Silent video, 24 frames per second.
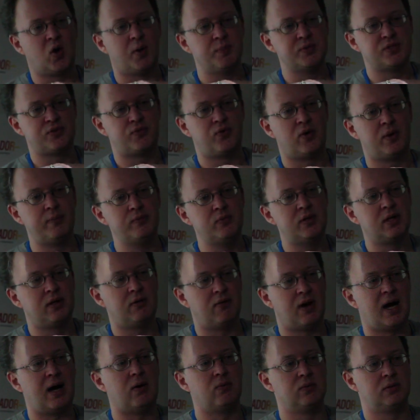comes from the
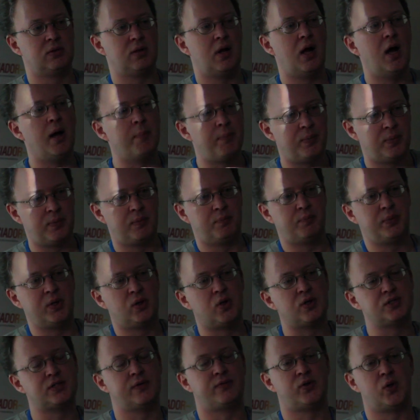ground up
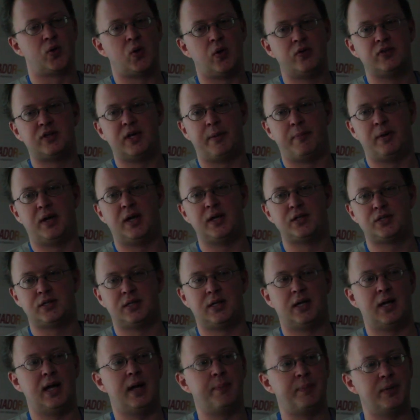because of the contamination
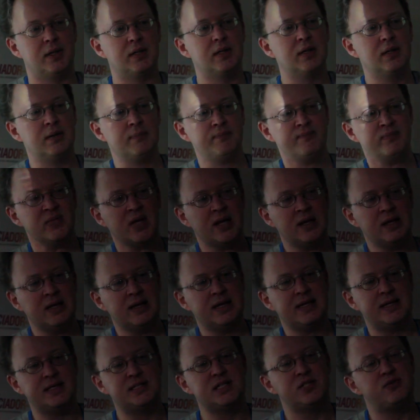that happened.
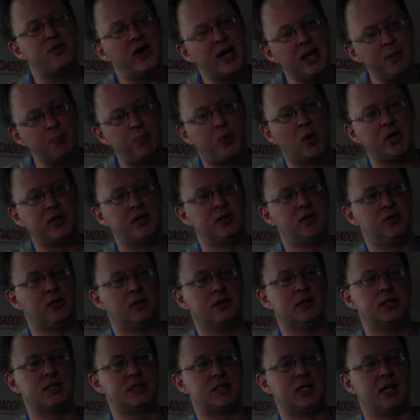This is very important to
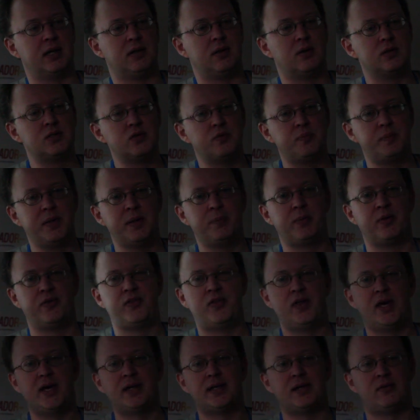understand. Lots of people
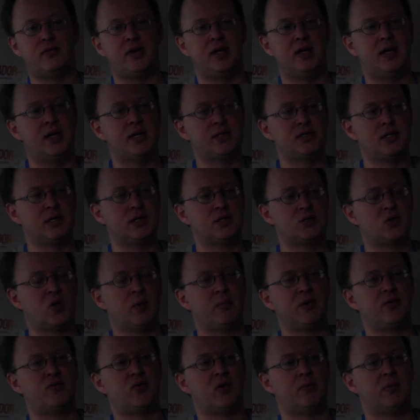think that radiation is
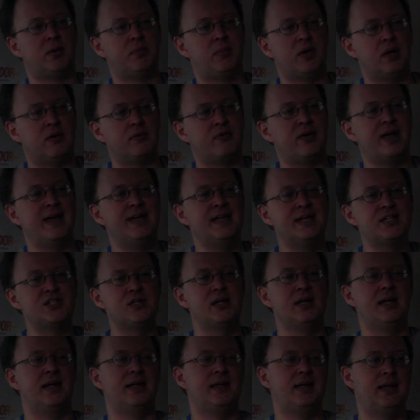coming from above.
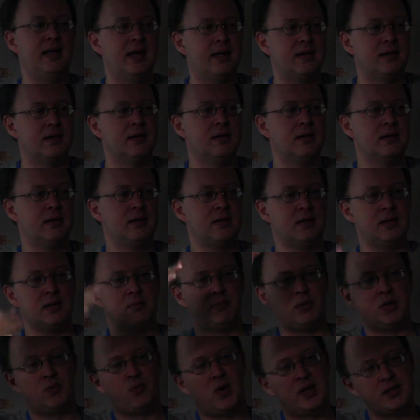Initially it did,
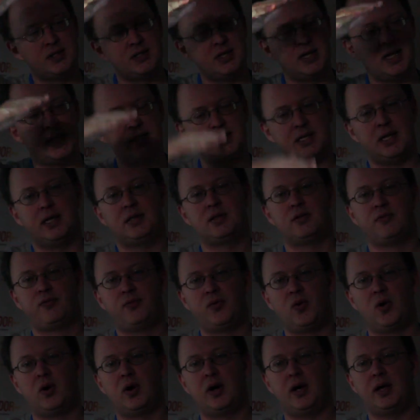but once it has hit the
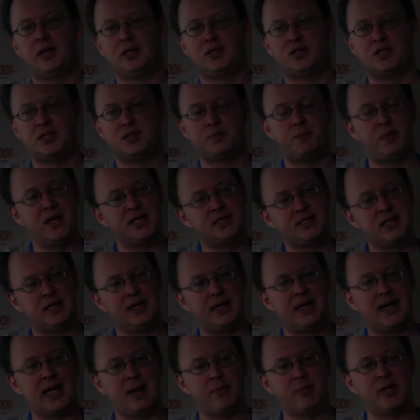floor, it just
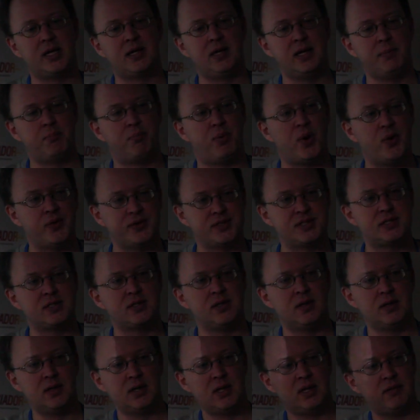basically chemically bonds
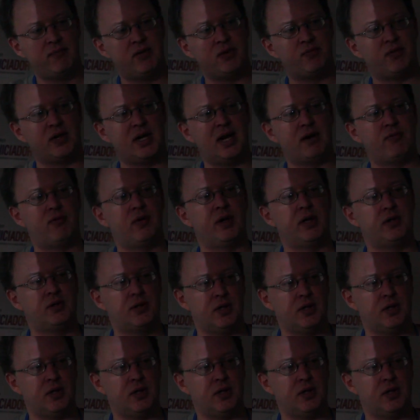with whatever it